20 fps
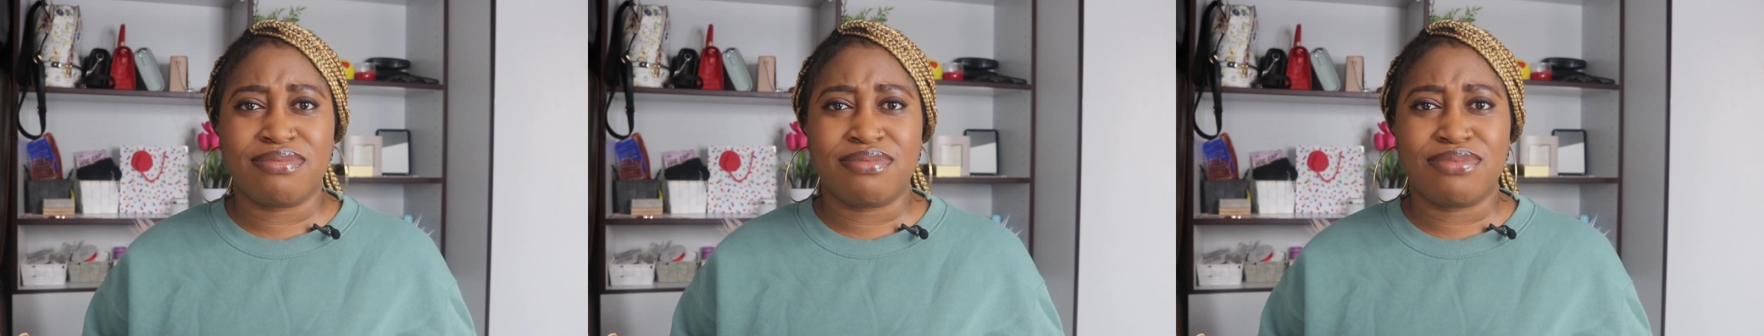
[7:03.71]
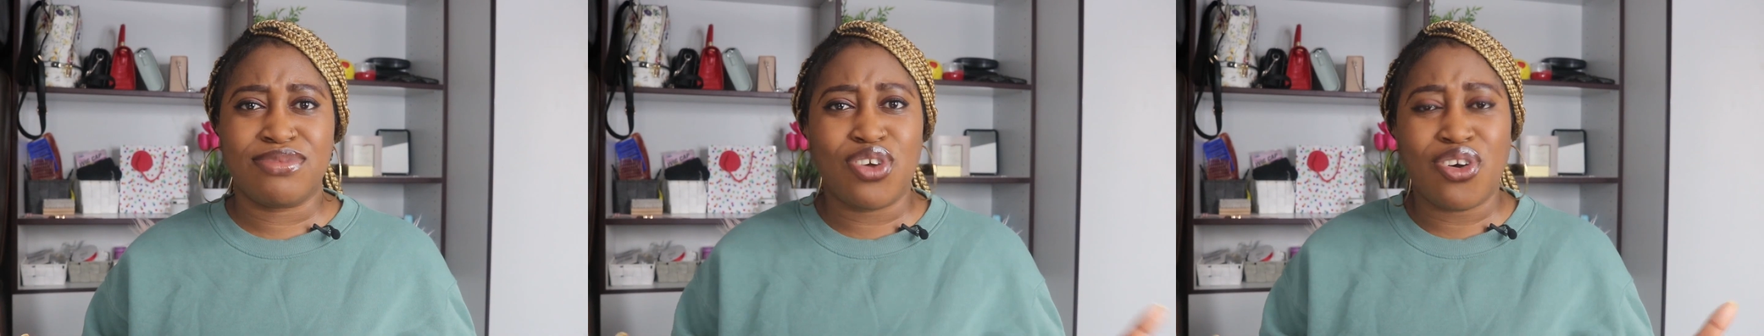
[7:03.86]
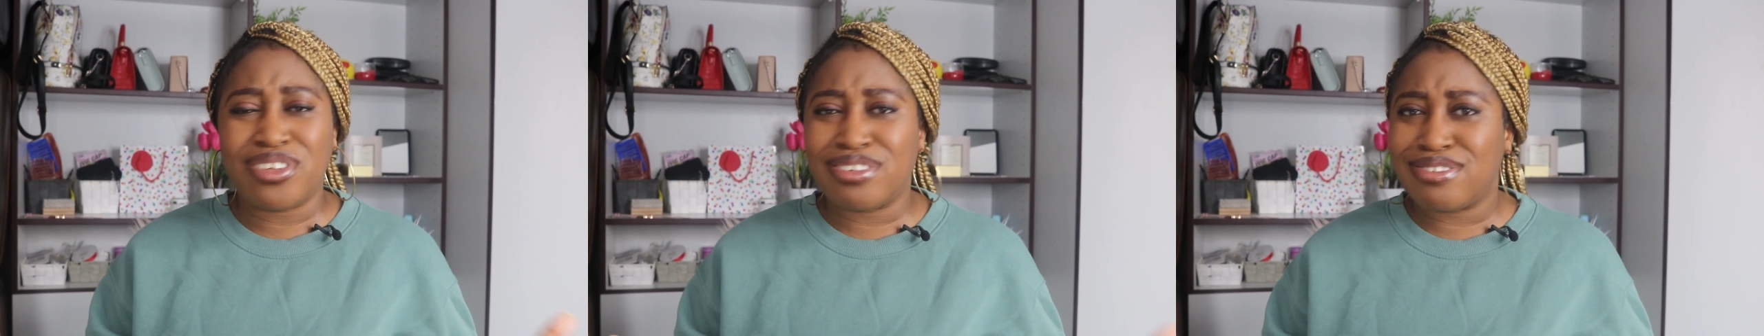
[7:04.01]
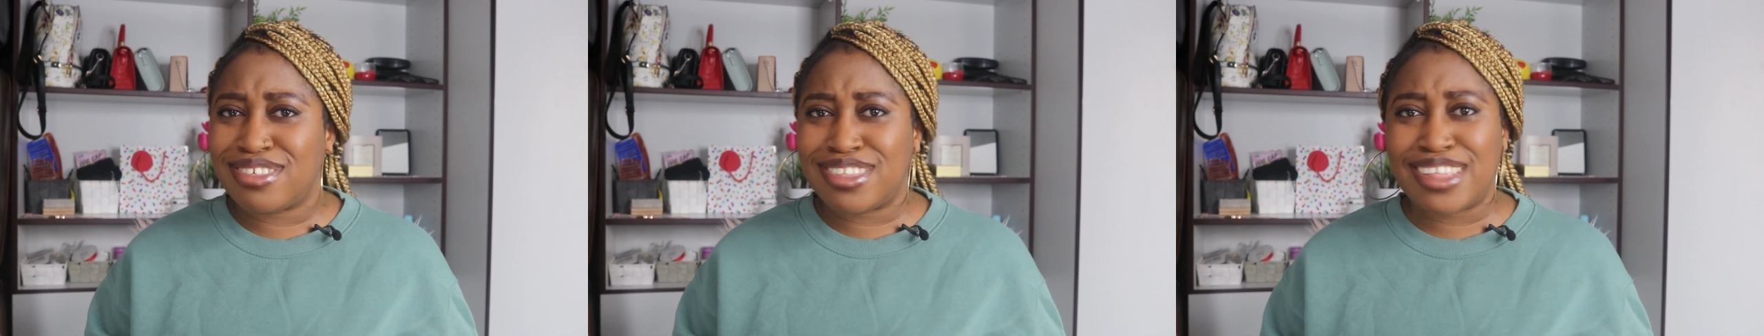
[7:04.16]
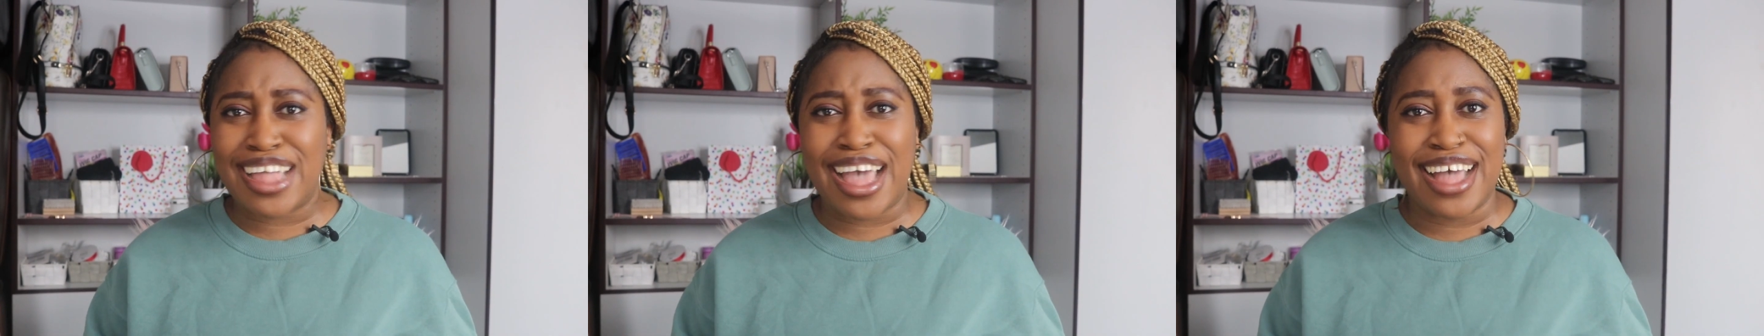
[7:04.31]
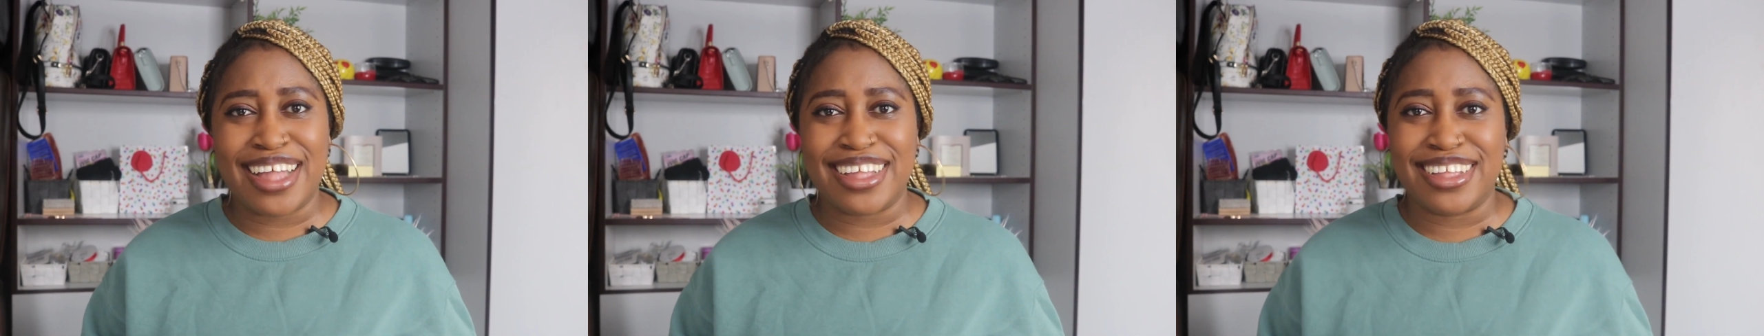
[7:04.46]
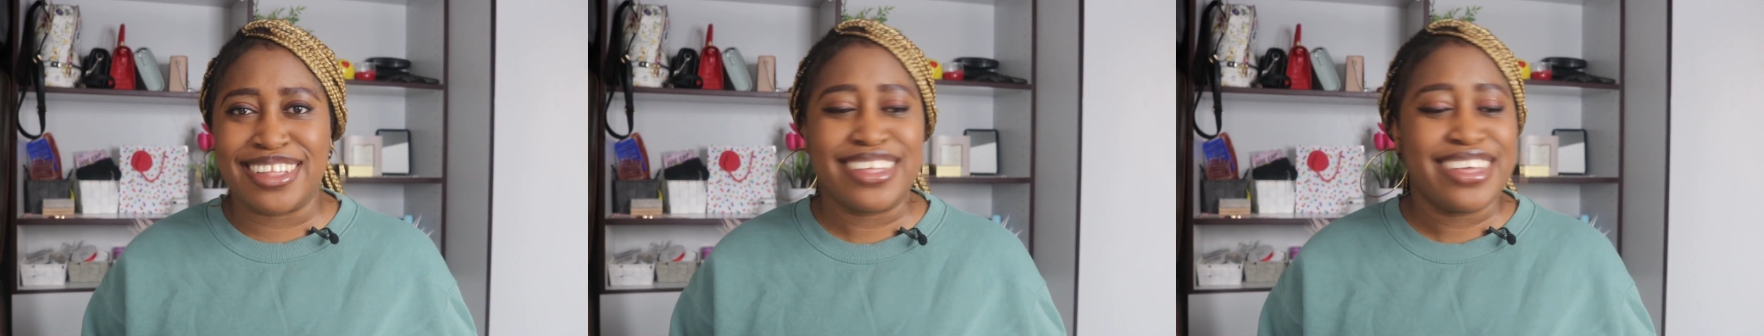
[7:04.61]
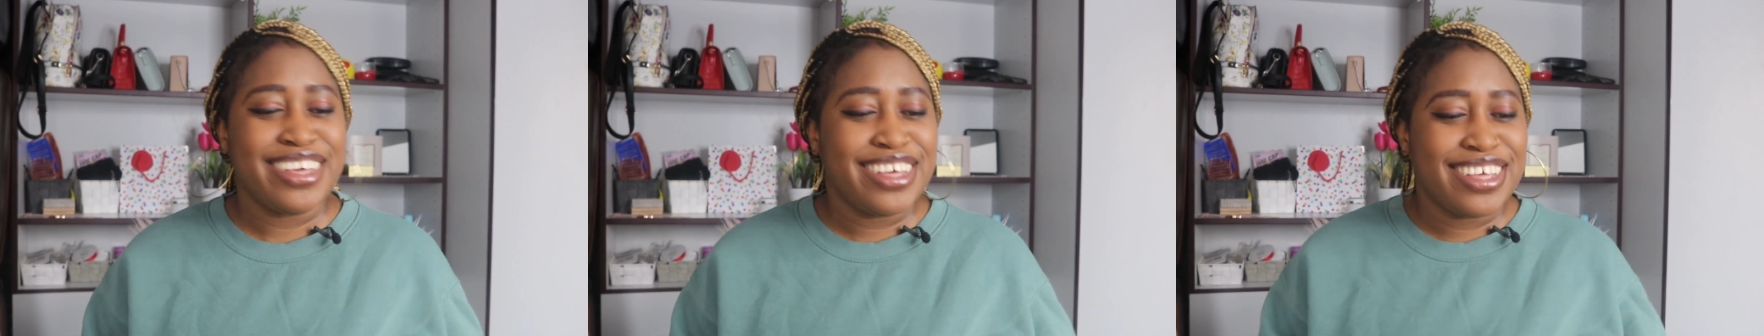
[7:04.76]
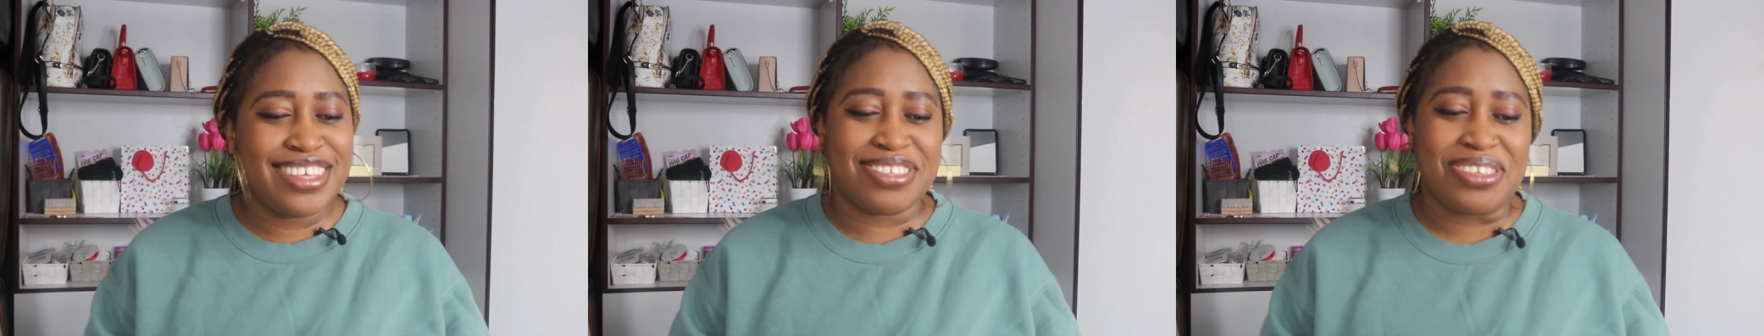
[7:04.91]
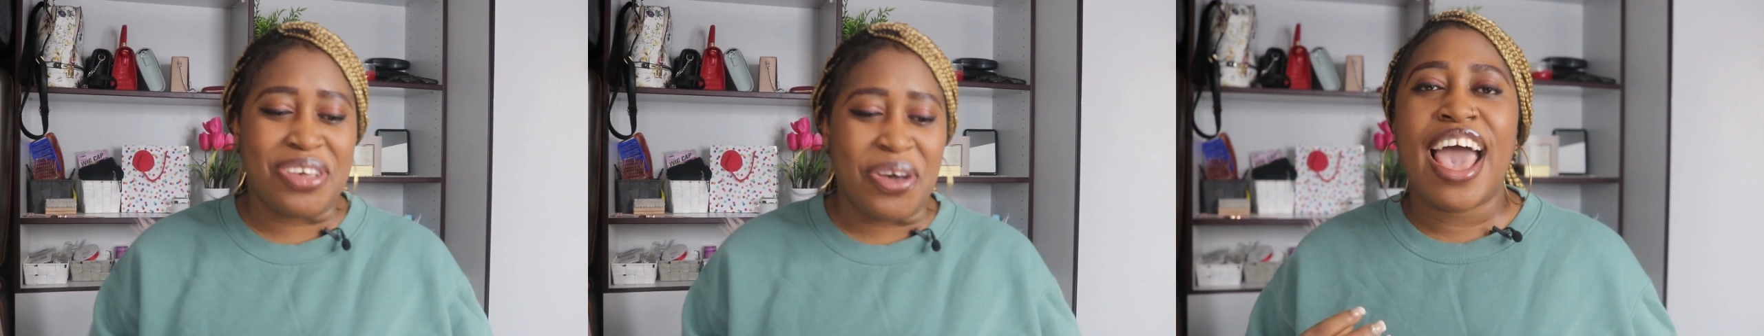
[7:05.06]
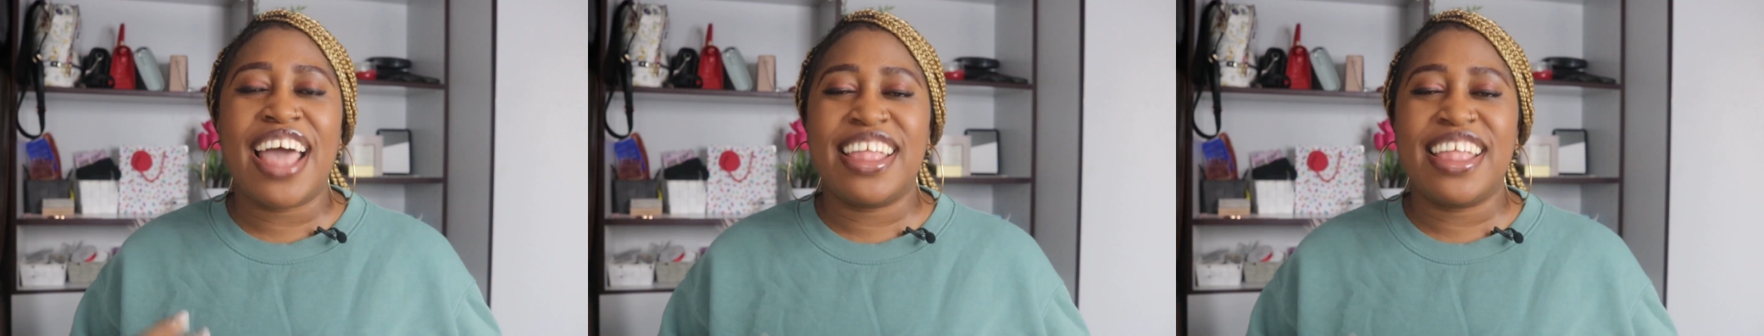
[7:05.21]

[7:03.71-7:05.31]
You understand? So,